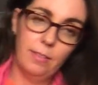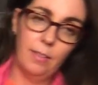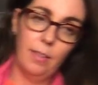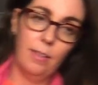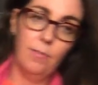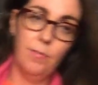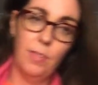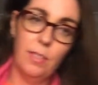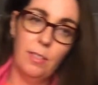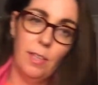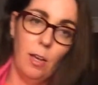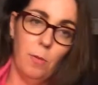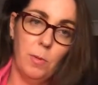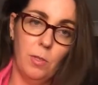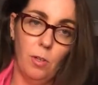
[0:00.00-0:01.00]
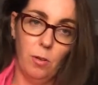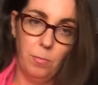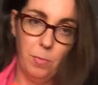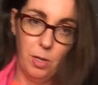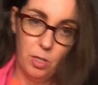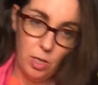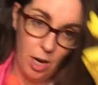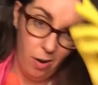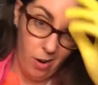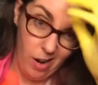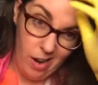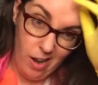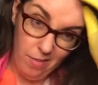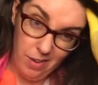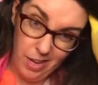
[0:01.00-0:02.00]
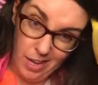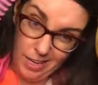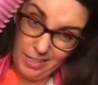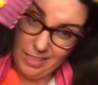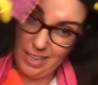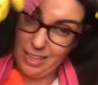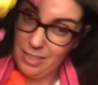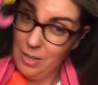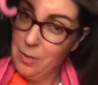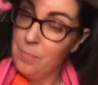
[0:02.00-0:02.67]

If this comb is not in my shower, I have a heart attack.